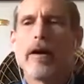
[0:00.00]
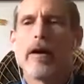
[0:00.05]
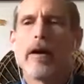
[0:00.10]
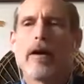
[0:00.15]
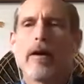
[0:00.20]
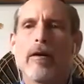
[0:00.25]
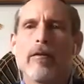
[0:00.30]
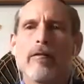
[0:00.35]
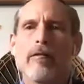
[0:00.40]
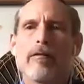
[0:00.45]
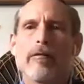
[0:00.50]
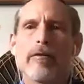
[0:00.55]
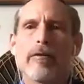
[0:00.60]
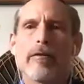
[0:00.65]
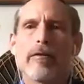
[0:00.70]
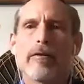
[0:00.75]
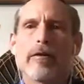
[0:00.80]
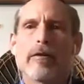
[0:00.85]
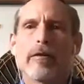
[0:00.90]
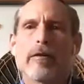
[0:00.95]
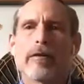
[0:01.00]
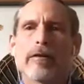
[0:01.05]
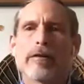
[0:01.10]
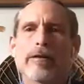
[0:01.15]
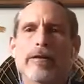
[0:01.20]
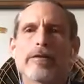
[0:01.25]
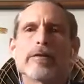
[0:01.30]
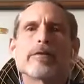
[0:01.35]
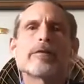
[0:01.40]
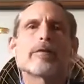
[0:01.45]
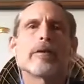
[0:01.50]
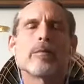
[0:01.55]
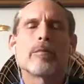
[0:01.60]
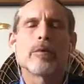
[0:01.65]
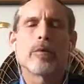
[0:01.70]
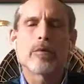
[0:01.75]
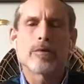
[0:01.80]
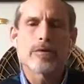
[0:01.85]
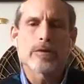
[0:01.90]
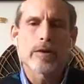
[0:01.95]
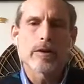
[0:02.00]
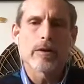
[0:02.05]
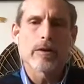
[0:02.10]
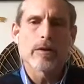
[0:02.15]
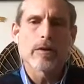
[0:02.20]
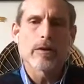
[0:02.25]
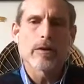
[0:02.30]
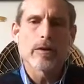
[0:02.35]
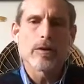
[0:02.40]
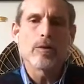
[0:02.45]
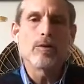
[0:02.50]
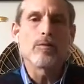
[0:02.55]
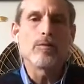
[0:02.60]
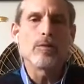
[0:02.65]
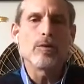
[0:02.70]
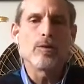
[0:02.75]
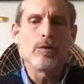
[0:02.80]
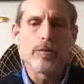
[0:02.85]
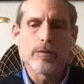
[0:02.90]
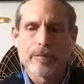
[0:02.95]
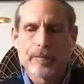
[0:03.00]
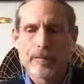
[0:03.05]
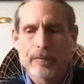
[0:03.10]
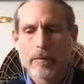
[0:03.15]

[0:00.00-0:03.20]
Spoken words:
of this approaching new moon